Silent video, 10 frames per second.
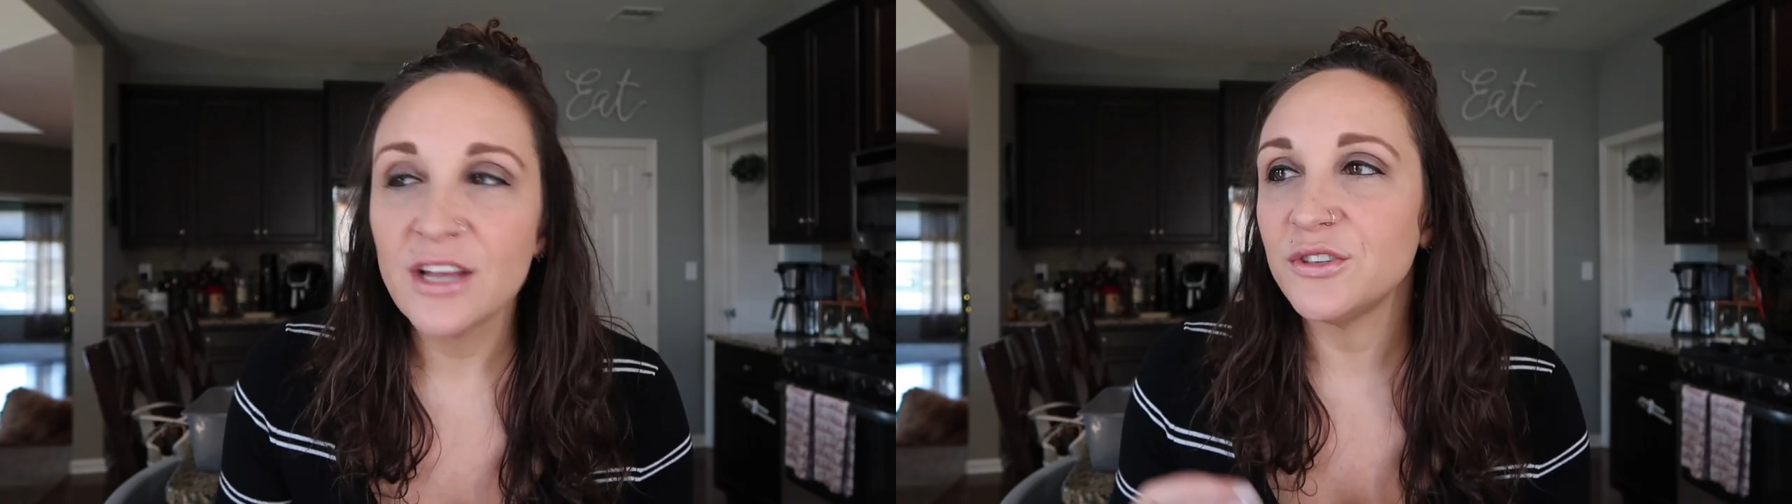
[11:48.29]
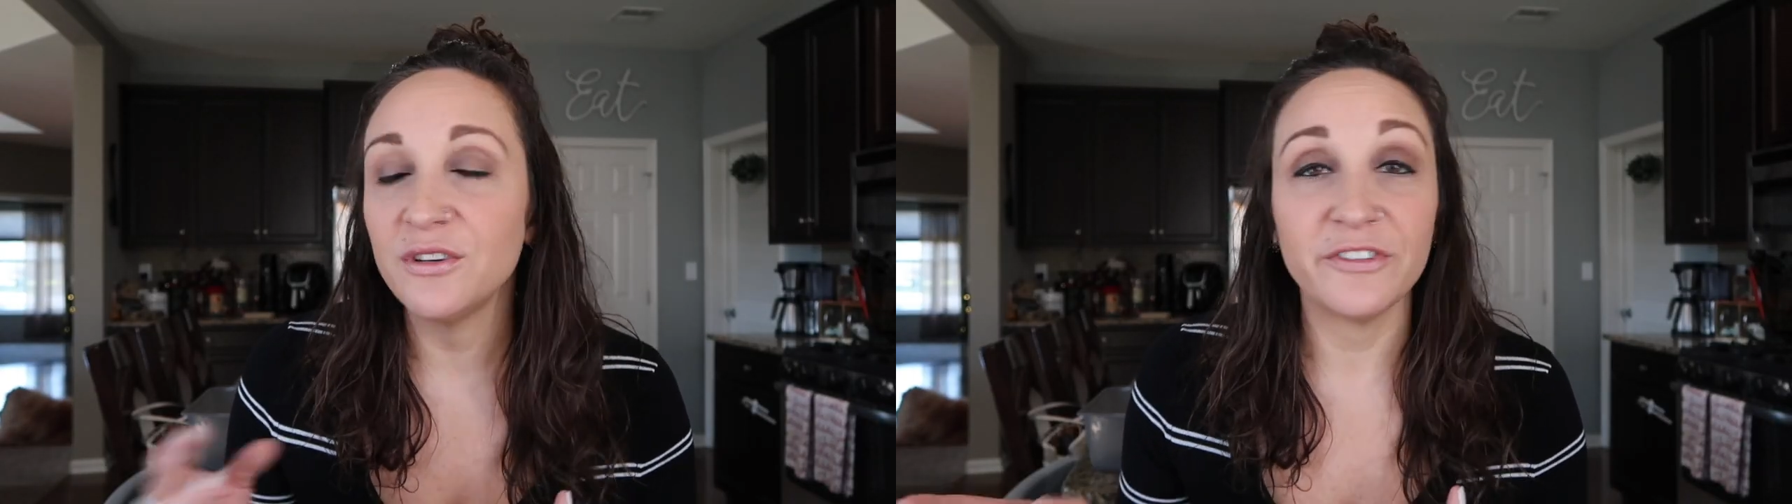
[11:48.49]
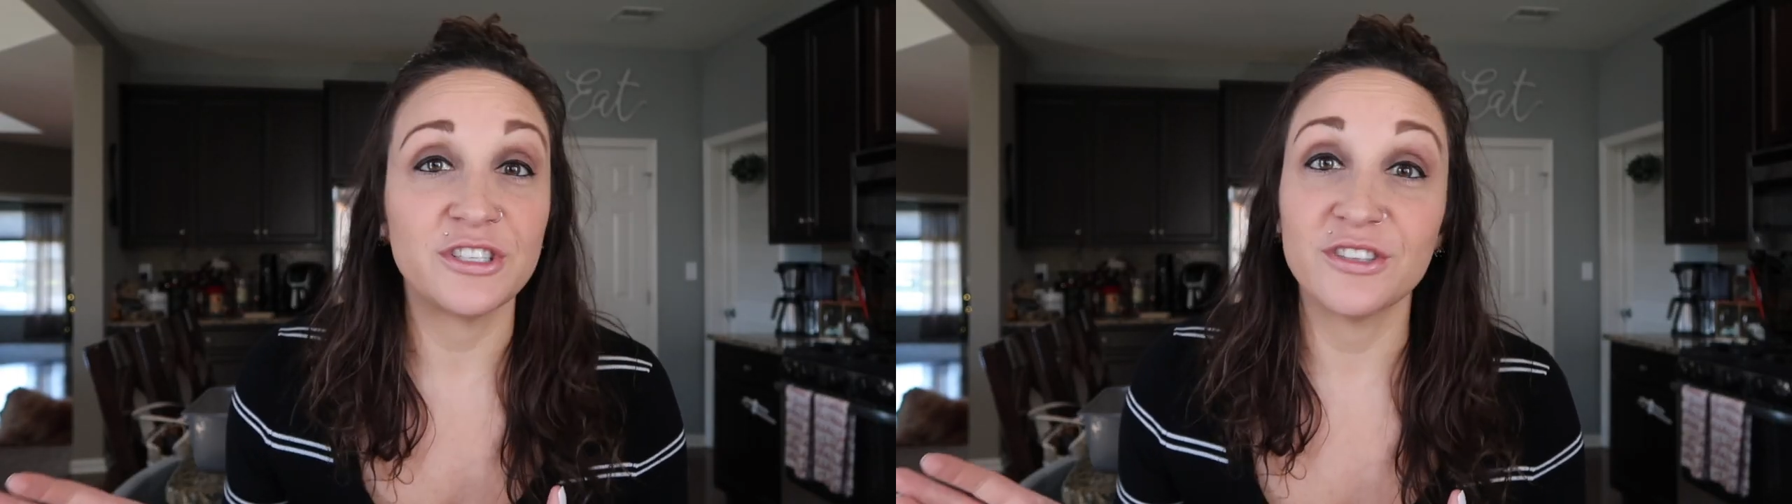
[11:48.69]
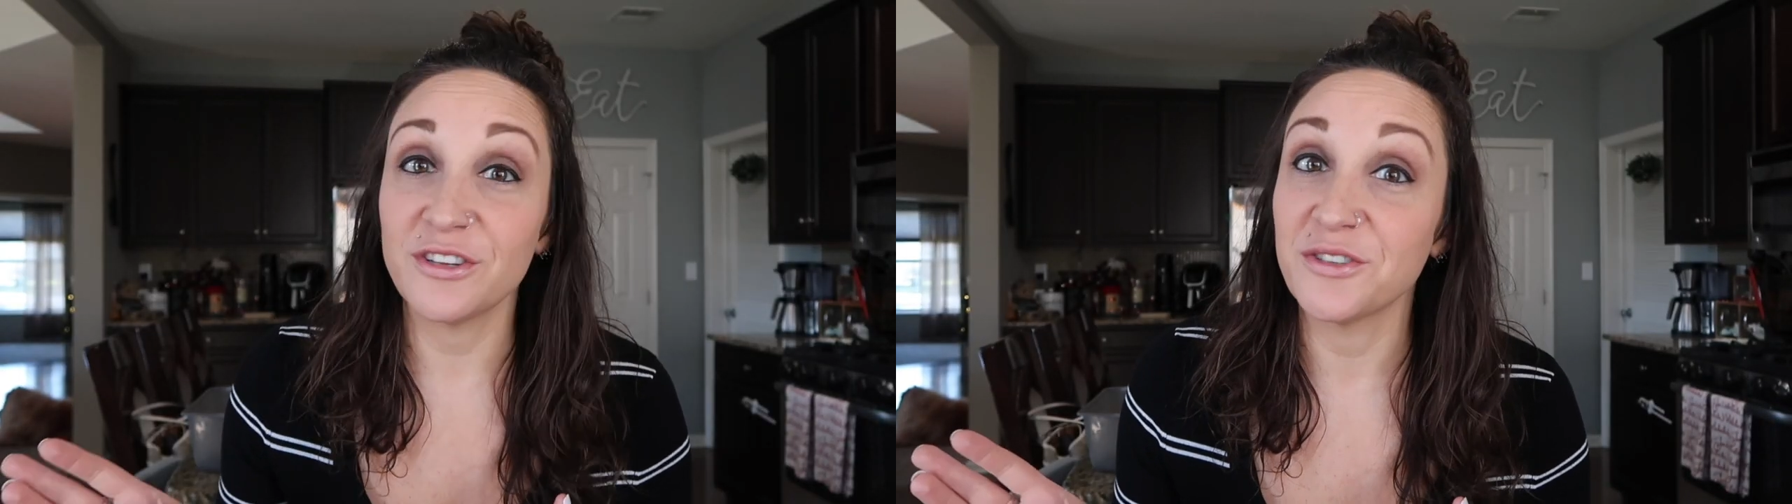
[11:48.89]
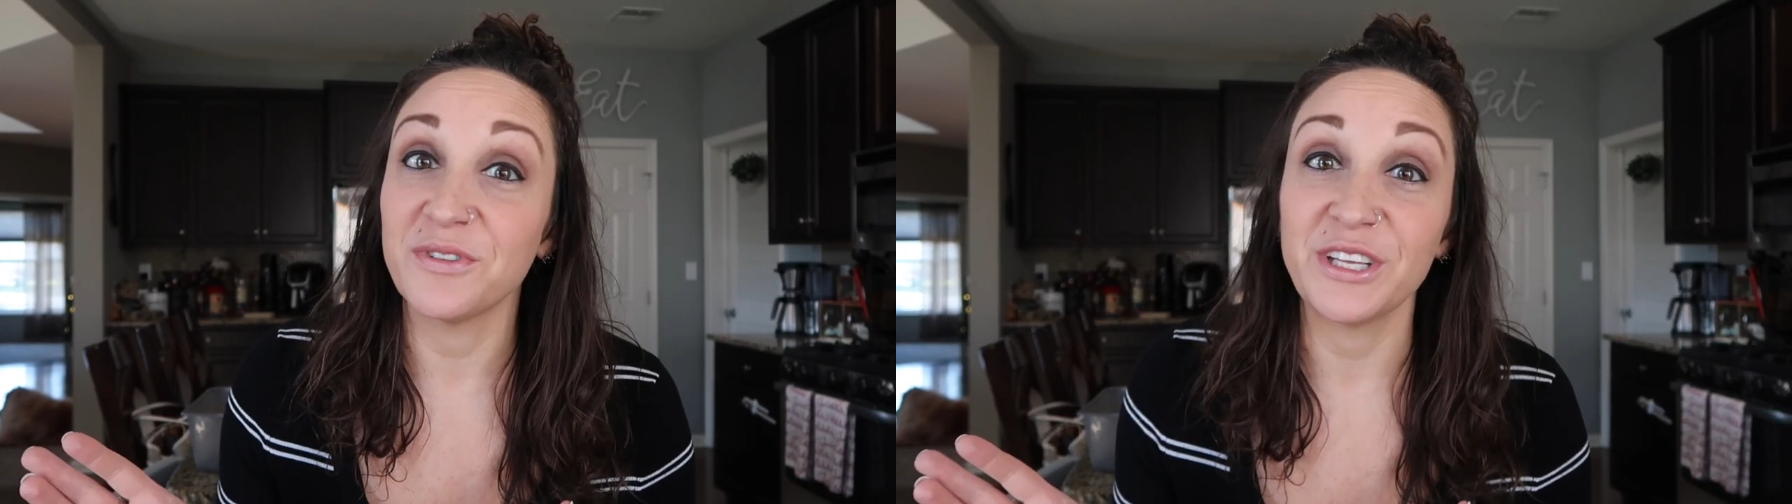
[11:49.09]
Tuna fish is
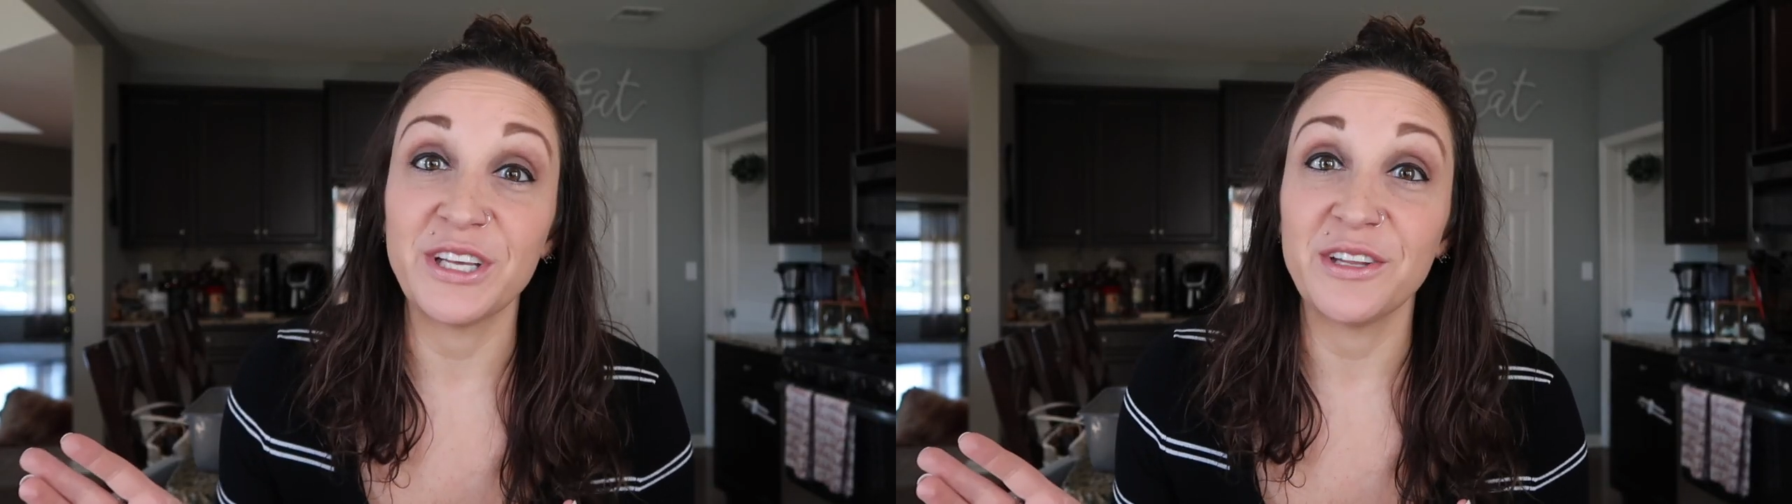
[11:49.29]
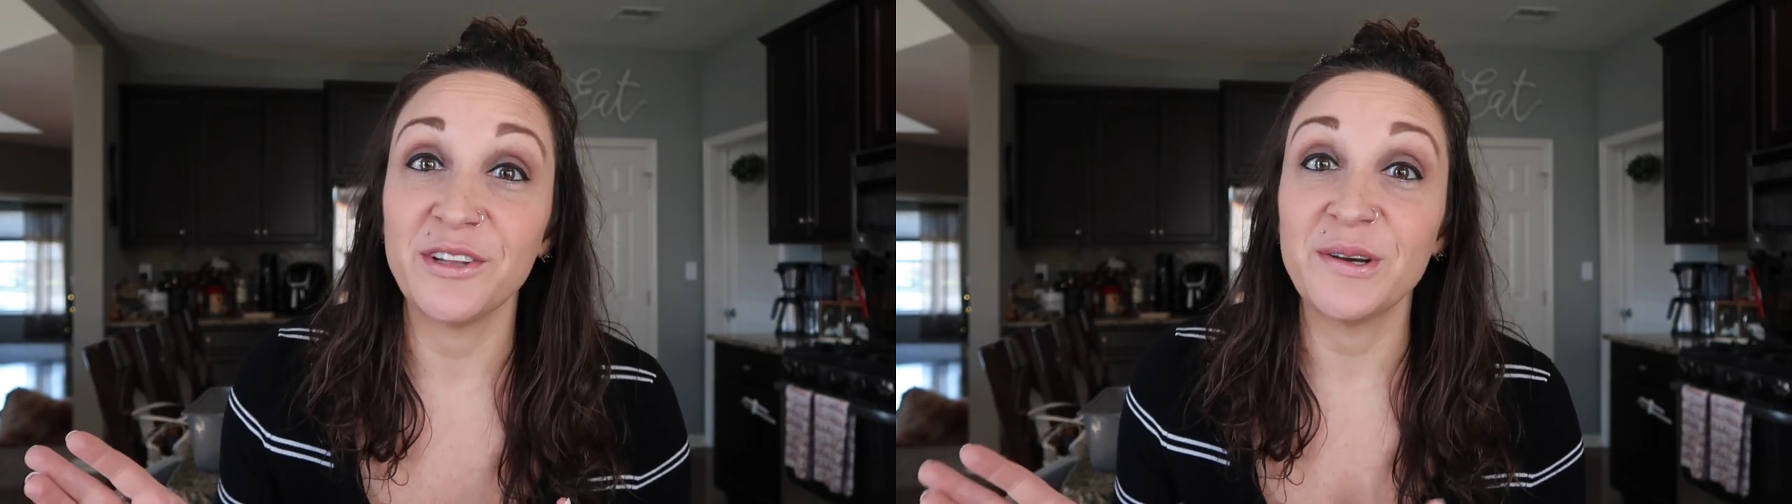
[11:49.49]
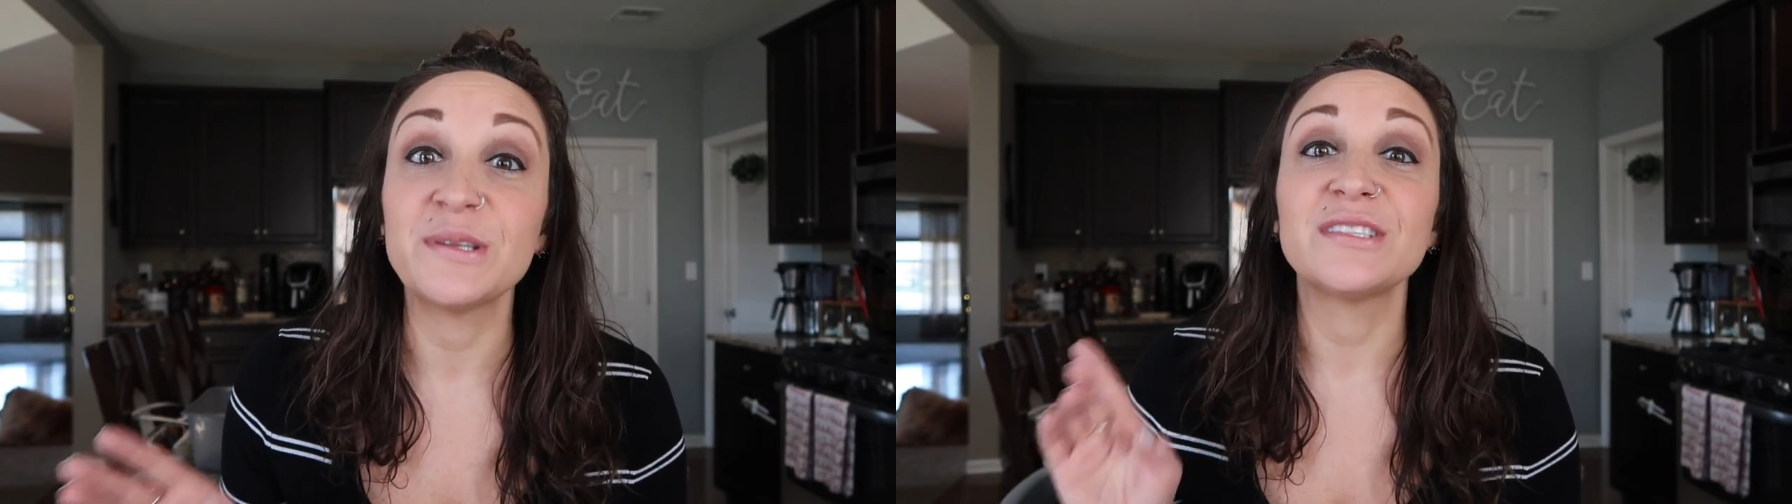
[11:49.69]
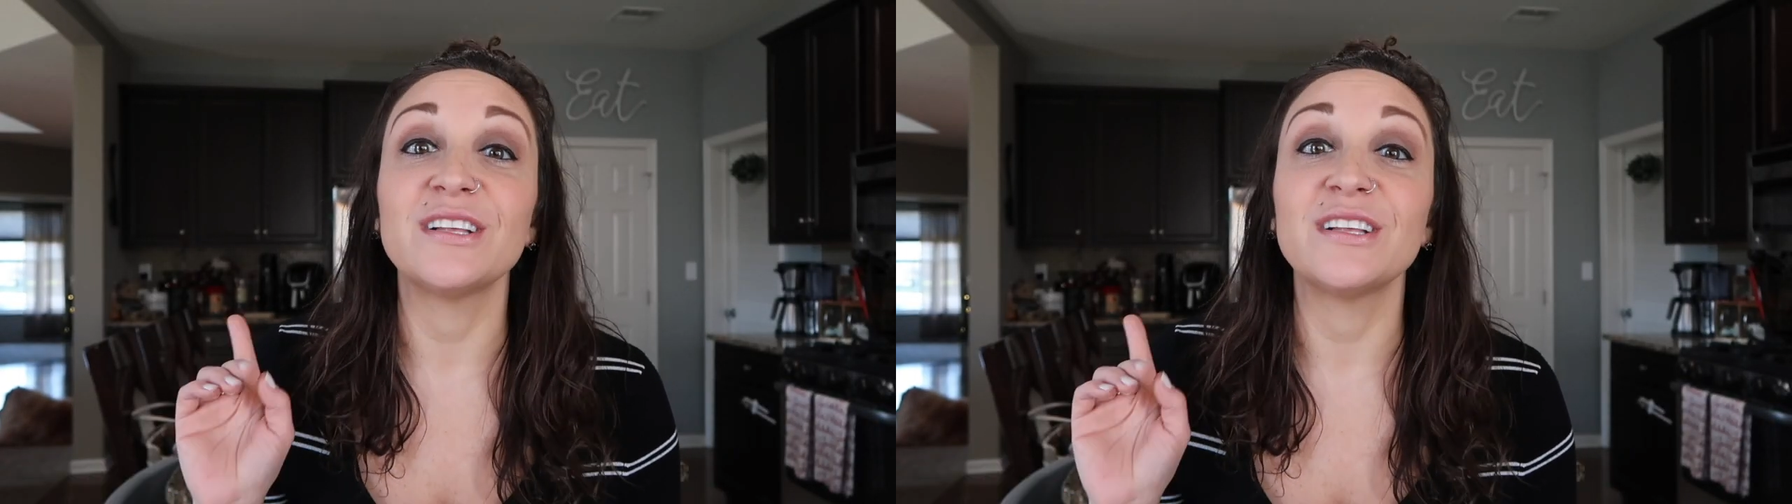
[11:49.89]
also really good in those.